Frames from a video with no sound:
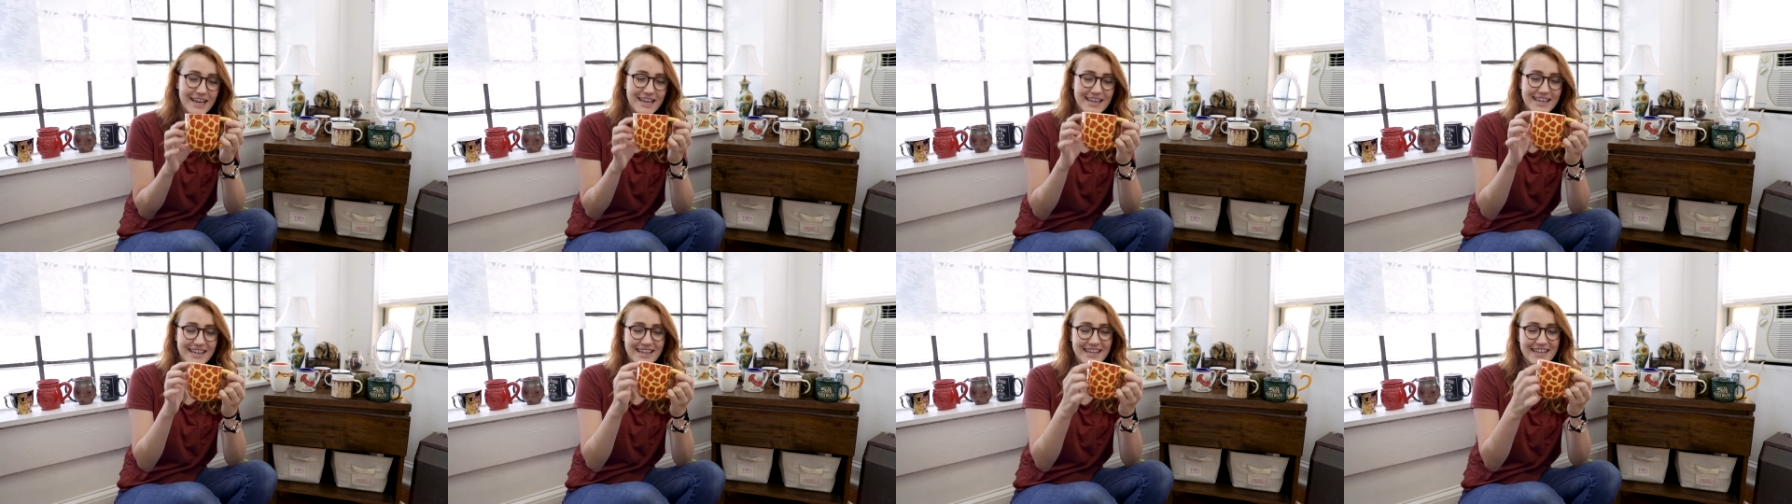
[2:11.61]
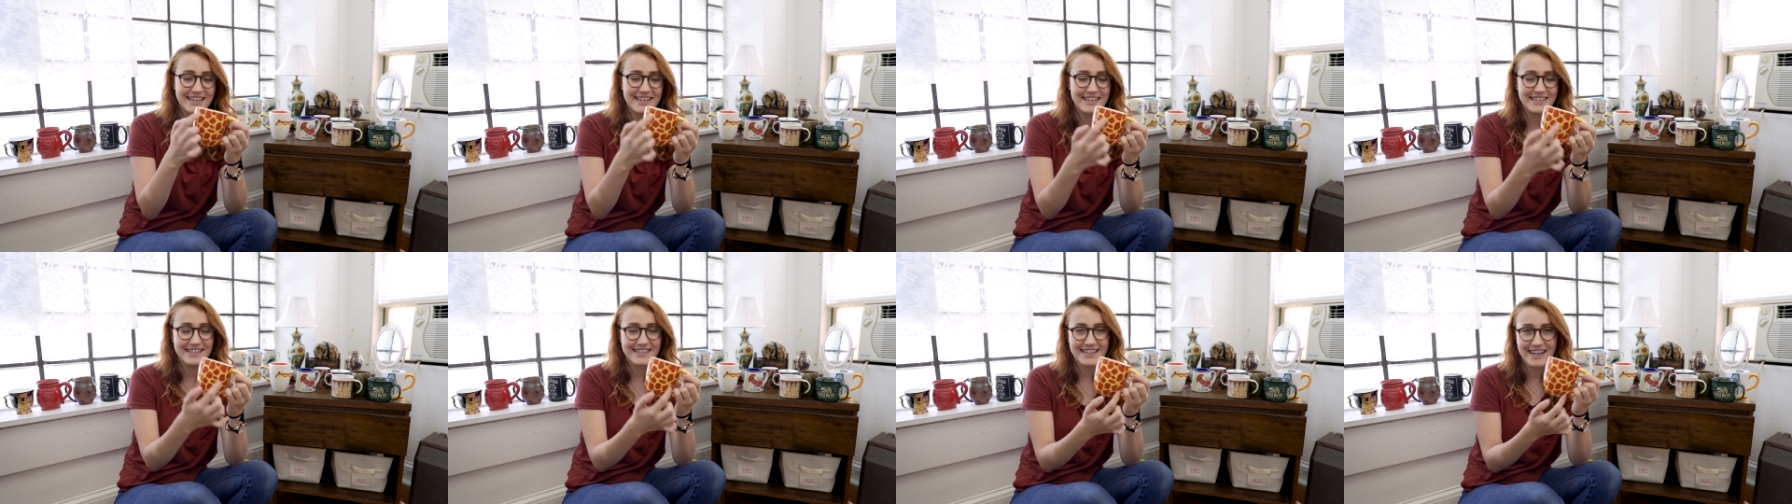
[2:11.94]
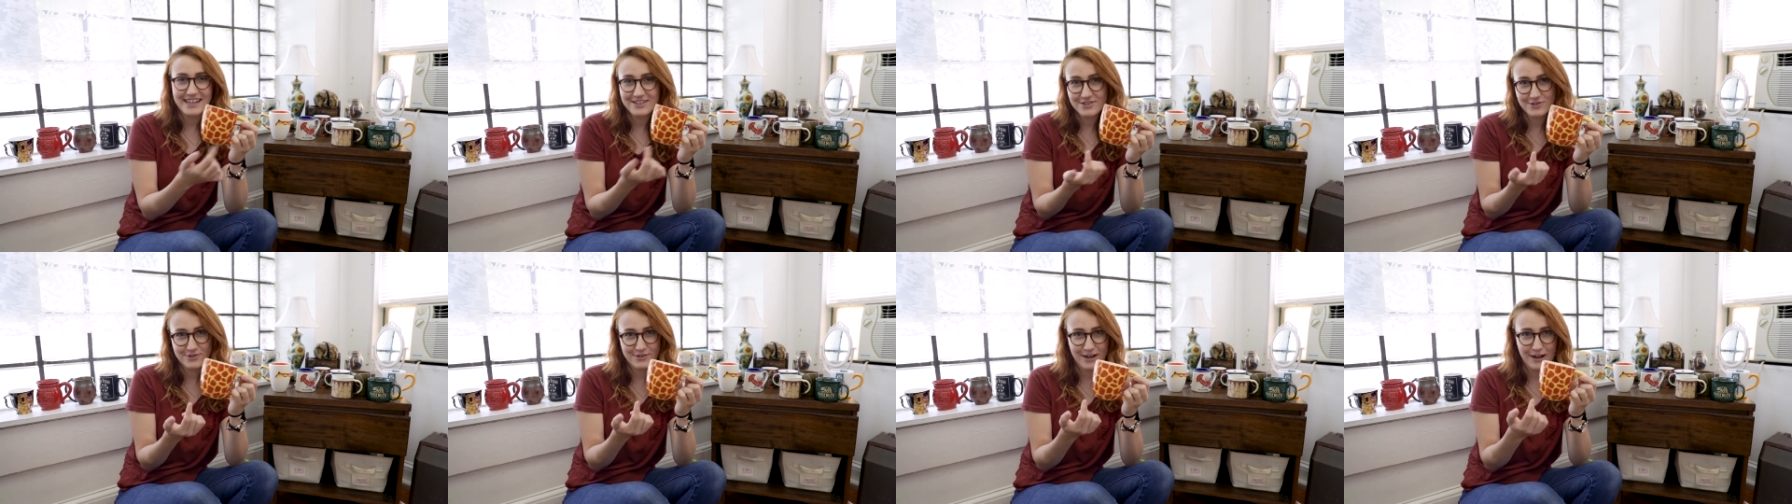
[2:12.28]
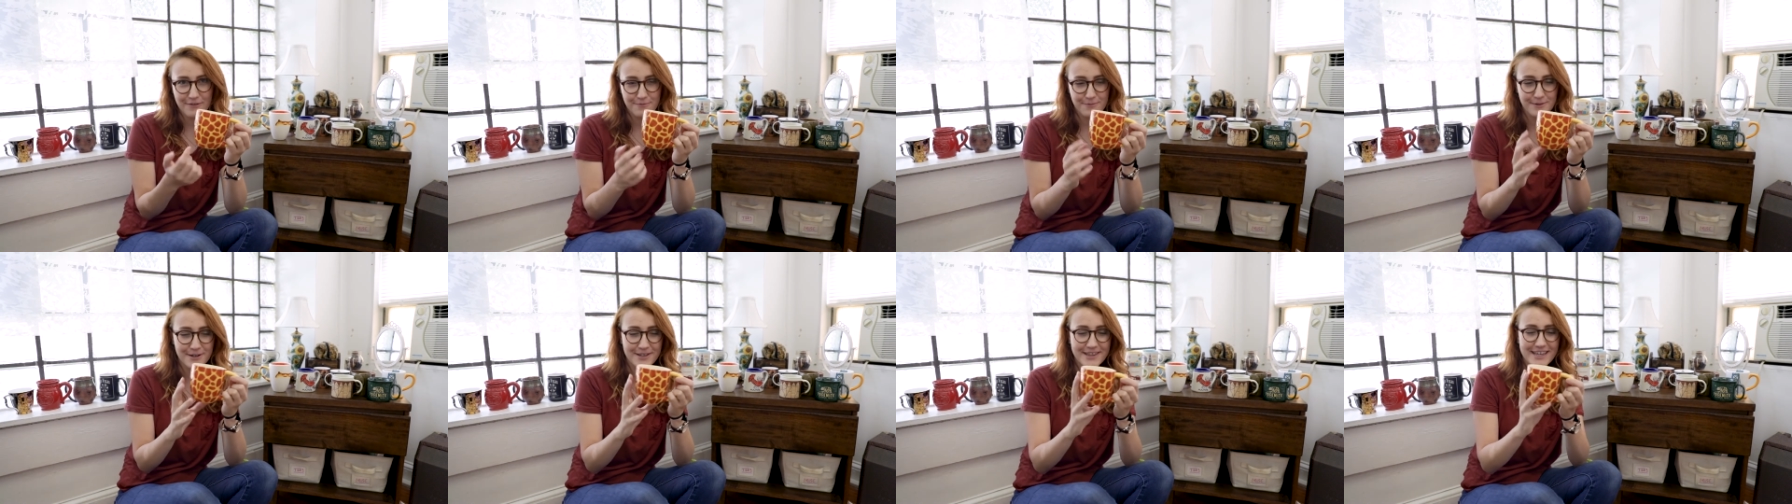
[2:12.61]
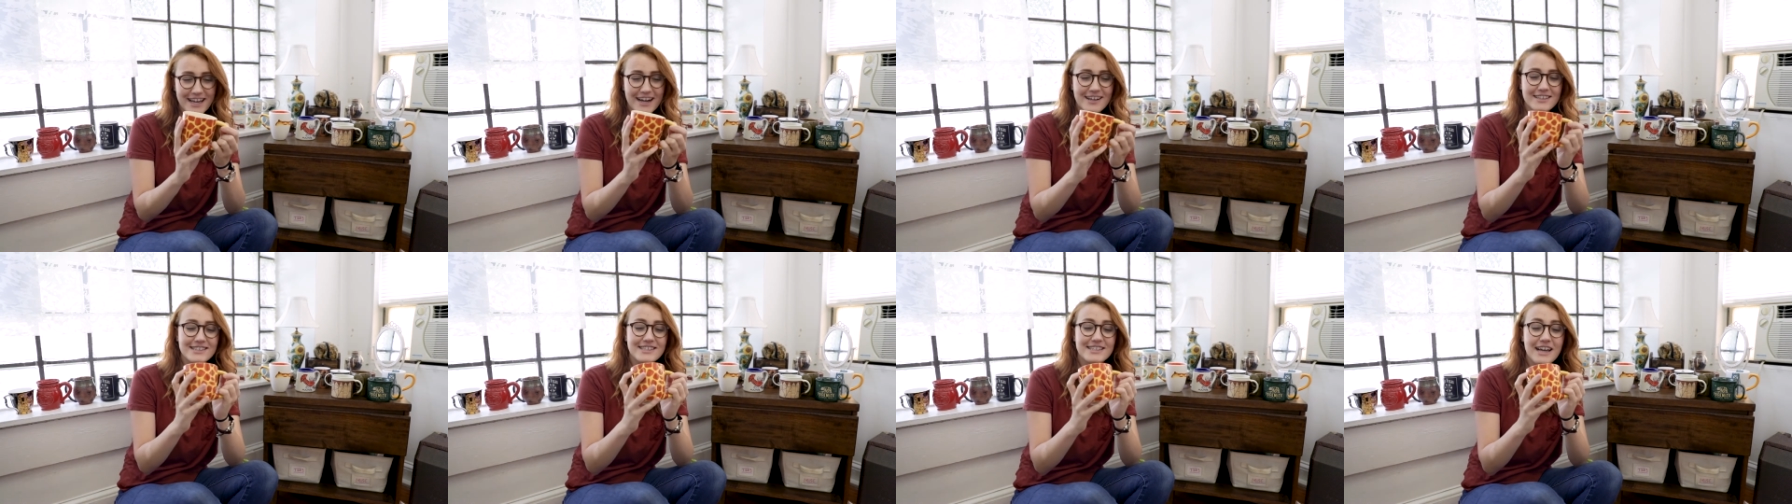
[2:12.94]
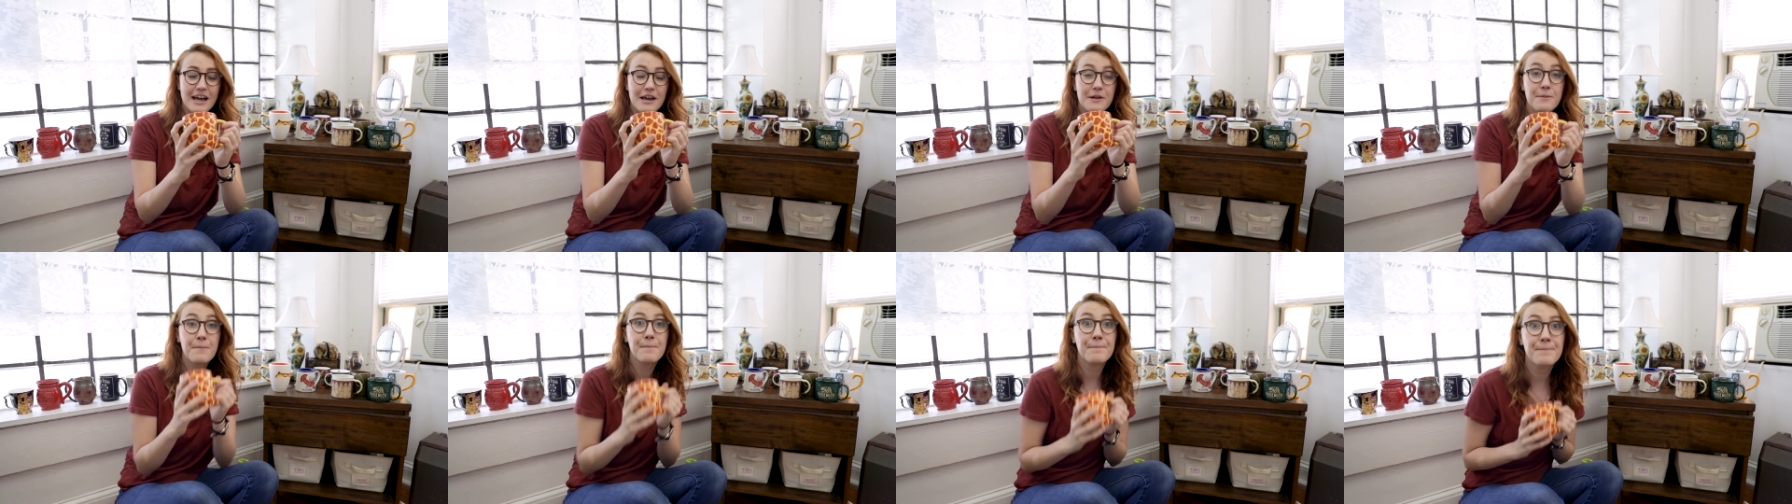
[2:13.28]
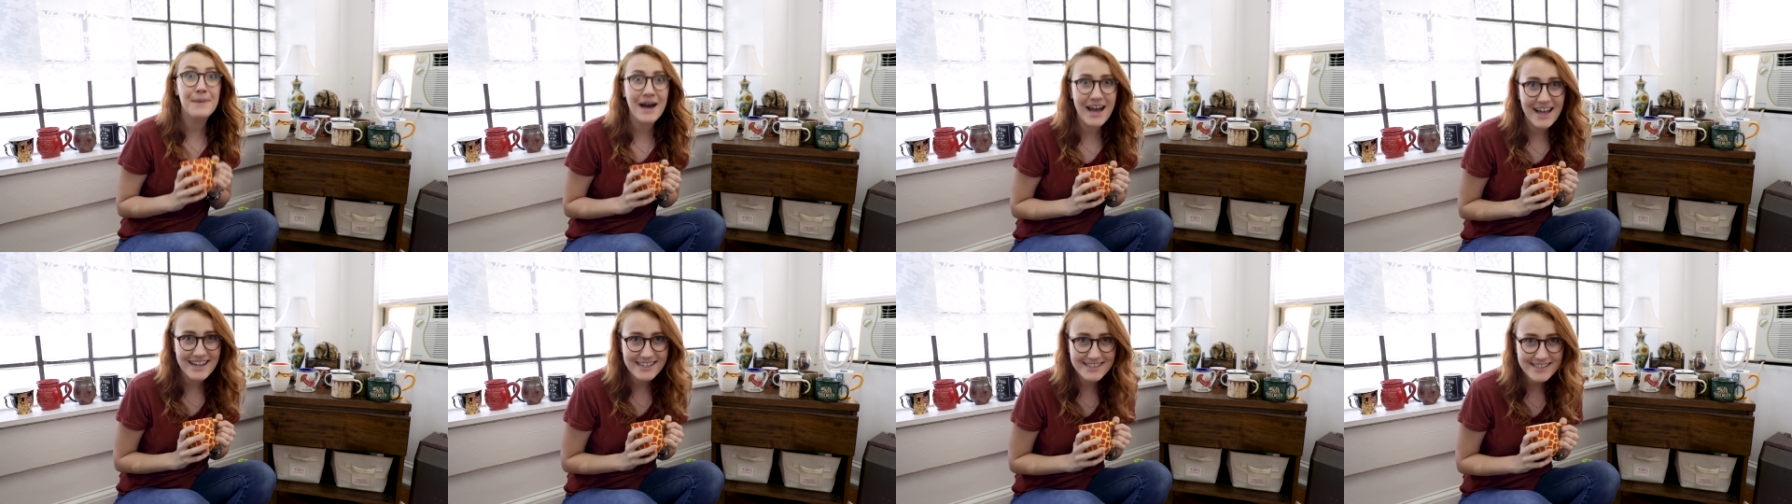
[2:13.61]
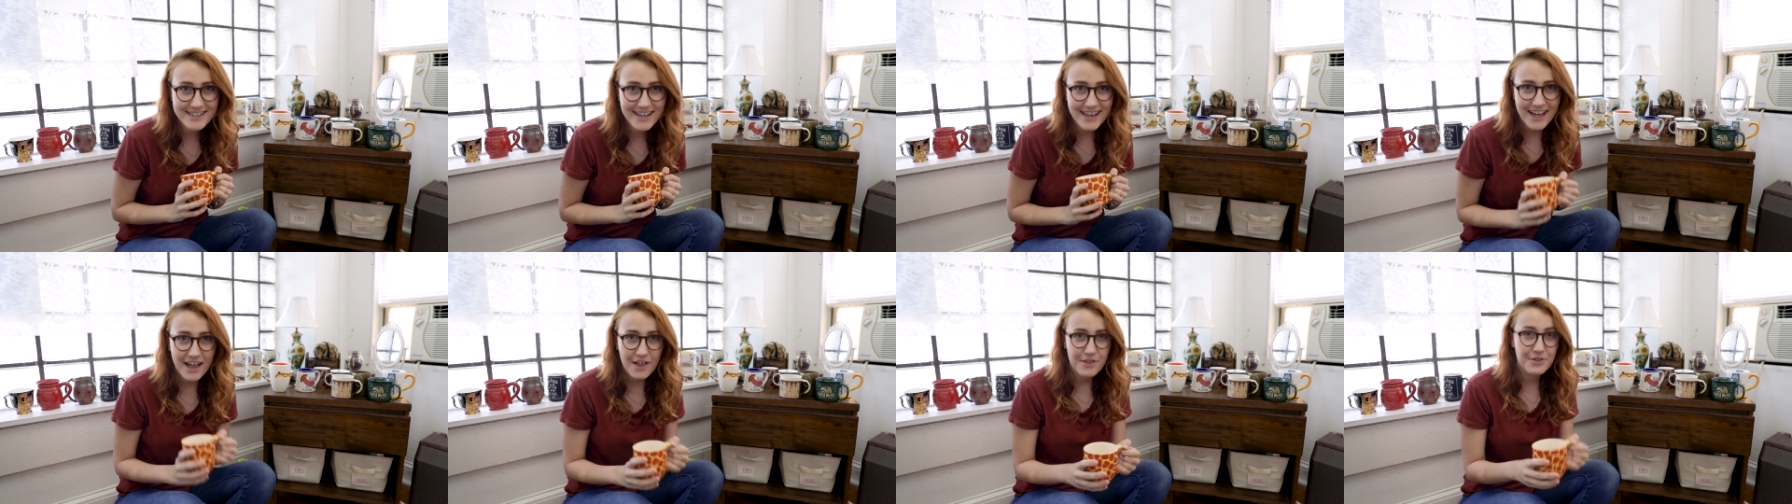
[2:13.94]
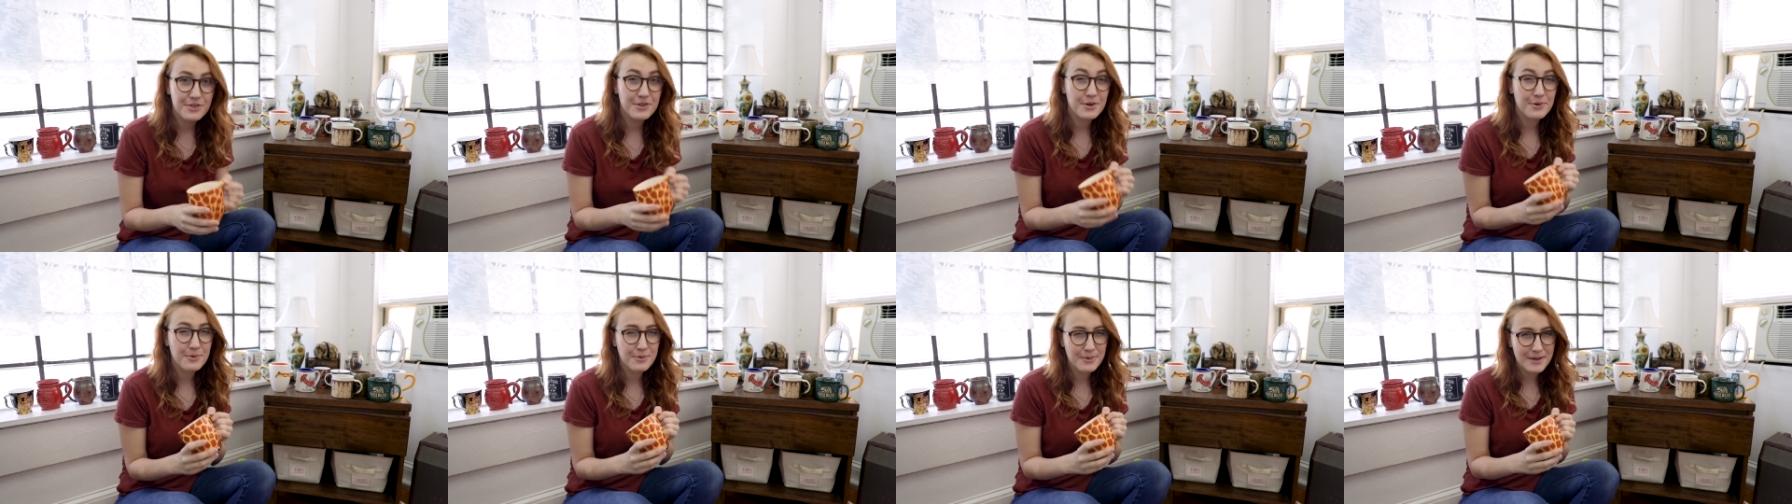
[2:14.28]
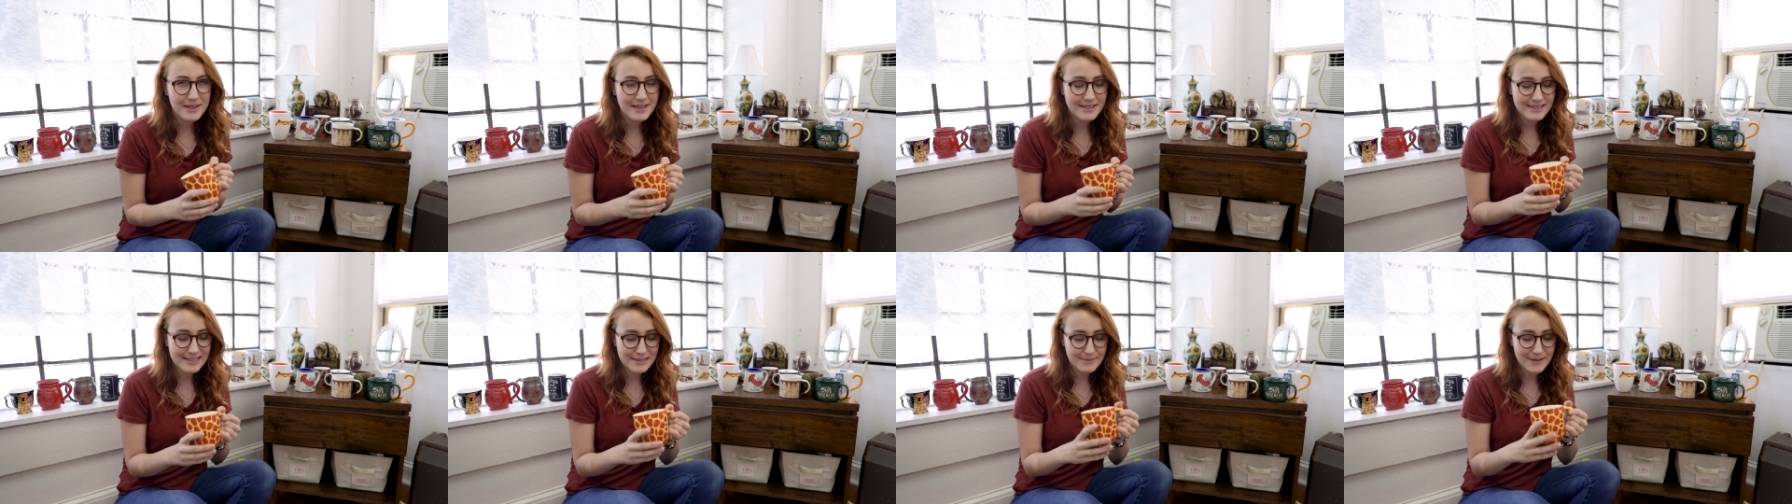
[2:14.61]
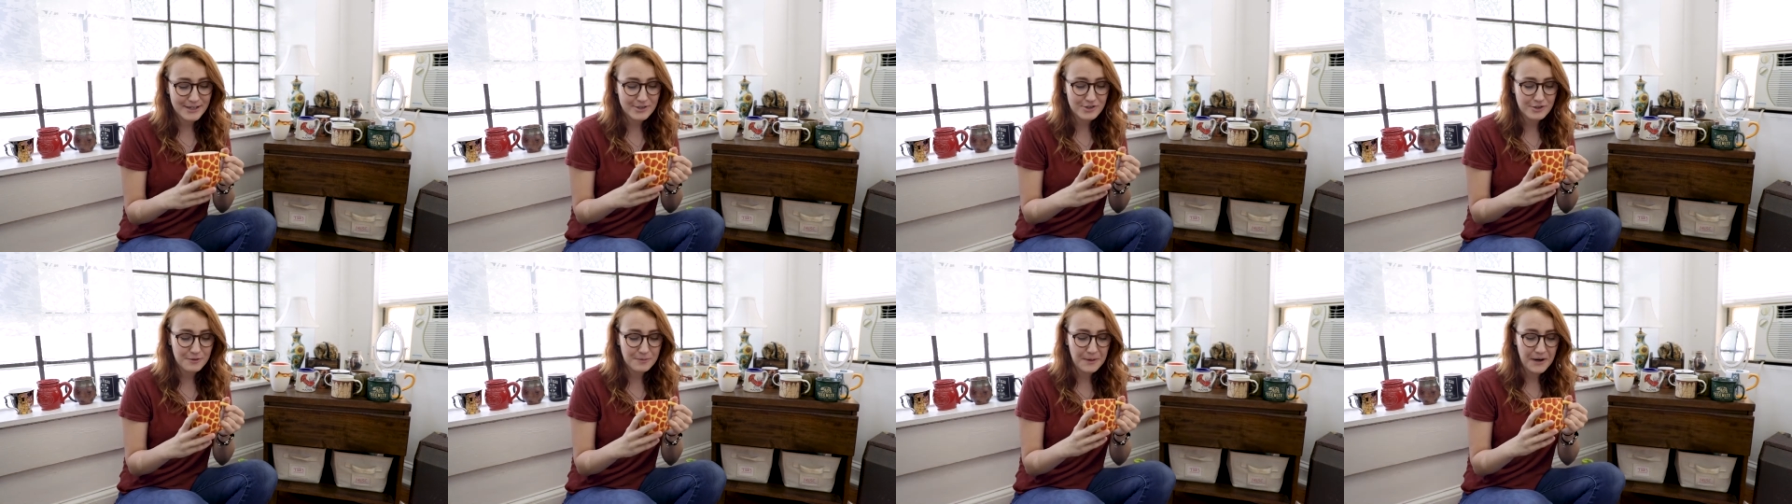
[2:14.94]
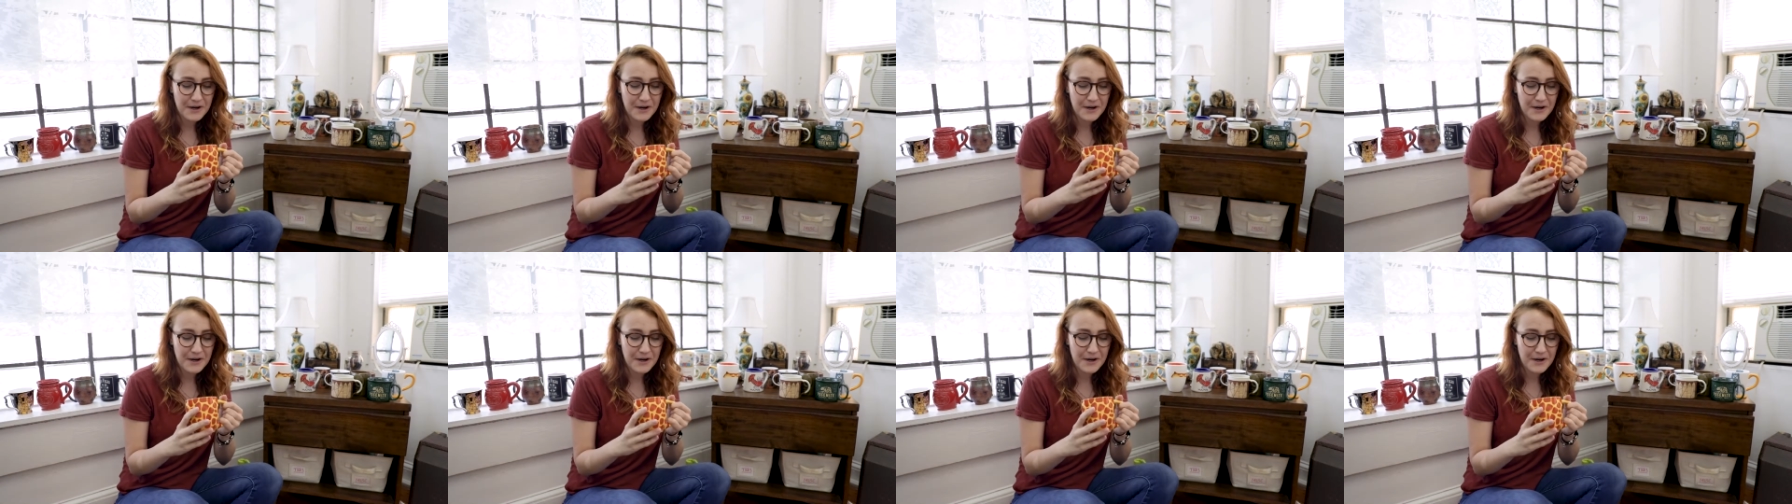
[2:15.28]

It has giraffe print on the outside, but the really special